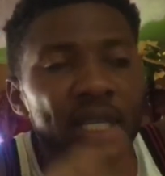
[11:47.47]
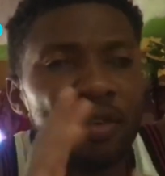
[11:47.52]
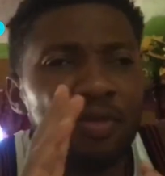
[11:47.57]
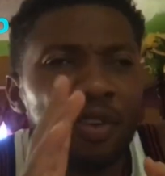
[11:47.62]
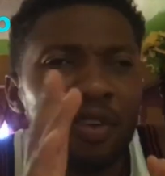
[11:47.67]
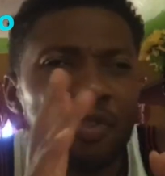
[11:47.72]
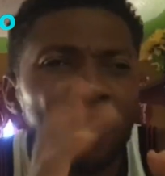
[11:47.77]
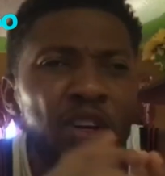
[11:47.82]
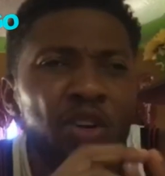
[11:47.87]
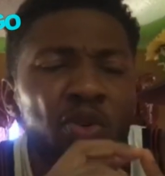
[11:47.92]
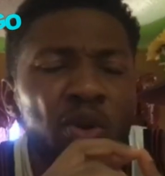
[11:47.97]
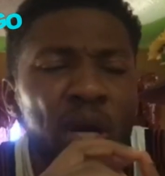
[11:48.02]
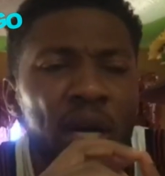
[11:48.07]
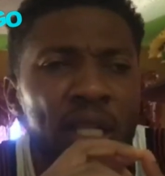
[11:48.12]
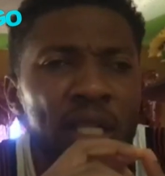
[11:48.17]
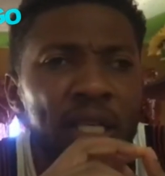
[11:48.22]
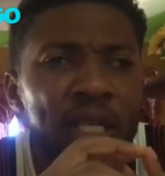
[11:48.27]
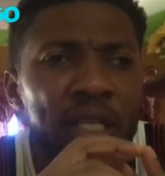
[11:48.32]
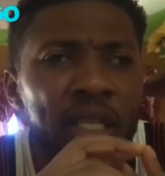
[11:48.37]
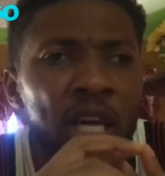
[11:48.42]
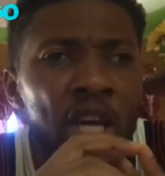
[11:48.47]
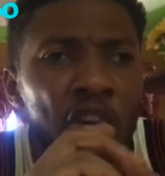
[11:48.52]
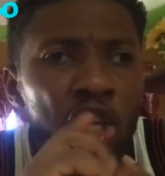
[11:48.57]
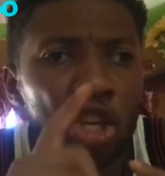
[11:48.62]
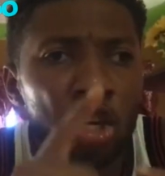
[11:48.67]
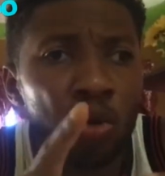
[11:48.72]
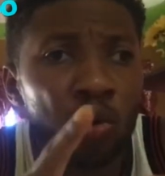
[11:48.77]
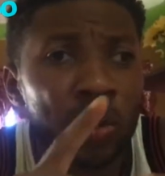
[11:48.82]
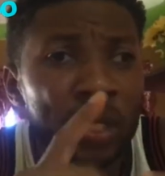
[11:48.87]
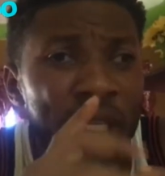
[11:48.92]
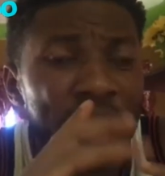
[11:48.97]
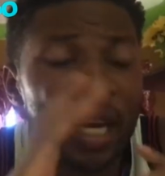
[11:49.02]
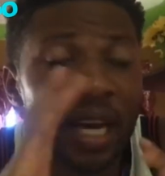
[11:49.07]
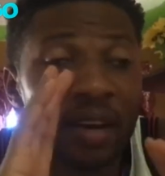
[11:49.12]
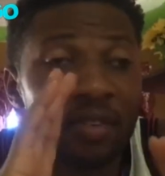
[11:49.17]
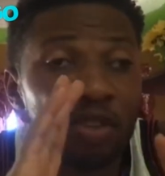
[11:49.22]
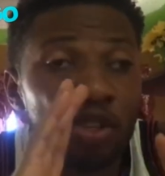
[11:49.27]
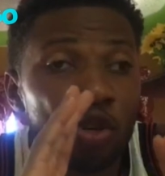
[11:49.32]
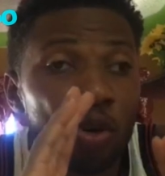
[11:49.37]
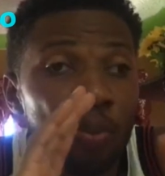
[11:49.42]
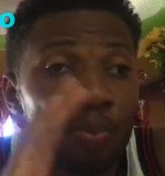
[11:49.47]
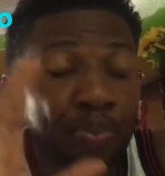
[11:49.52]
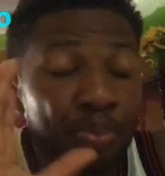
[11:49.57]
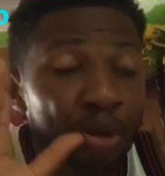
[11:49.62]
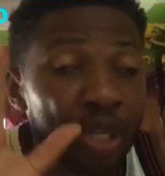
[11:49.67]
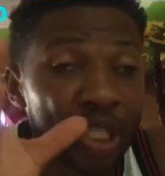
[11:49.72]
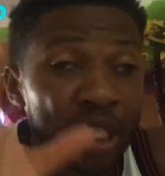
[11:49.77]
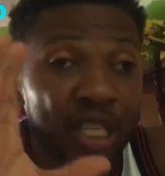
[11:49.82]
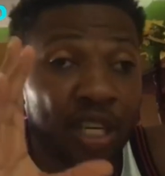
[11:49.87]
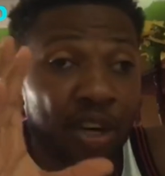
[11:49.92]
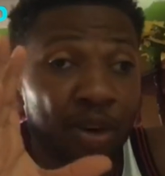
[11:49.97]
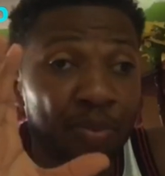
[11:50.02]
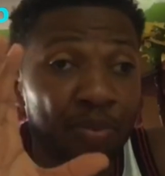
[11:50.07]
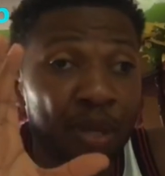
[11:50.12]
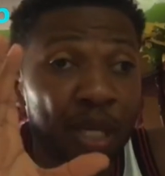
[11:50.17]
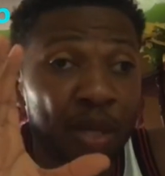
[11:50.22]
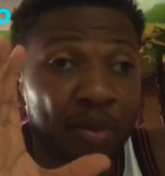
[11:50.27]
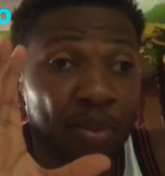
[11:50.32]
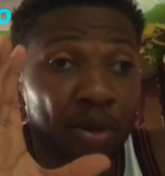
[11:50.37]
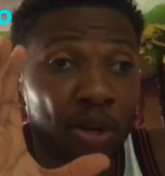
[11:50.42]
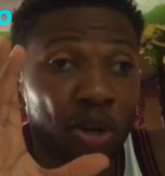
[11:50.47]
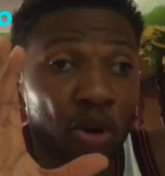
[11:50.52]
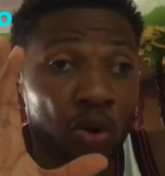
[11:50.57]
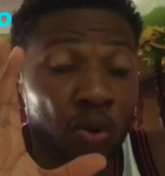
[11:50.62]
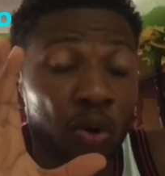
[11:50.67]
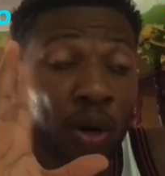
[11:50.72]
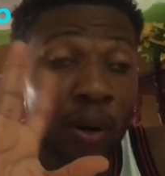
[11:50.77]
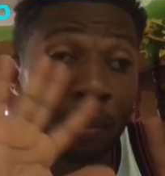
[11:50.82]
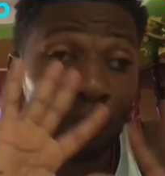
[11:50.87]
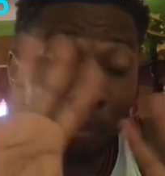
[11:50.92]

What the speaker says: Even if you look at it, you know, say you have some prettier people now,